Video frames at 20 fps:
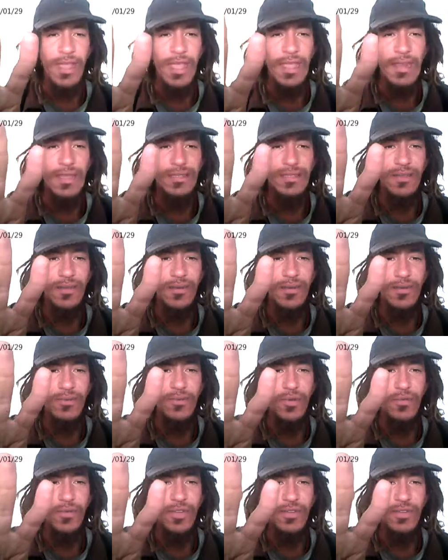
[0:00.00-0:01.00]
80
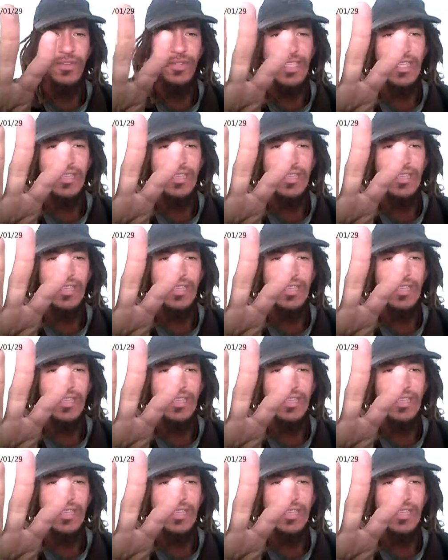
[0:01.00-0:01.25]
some rumors,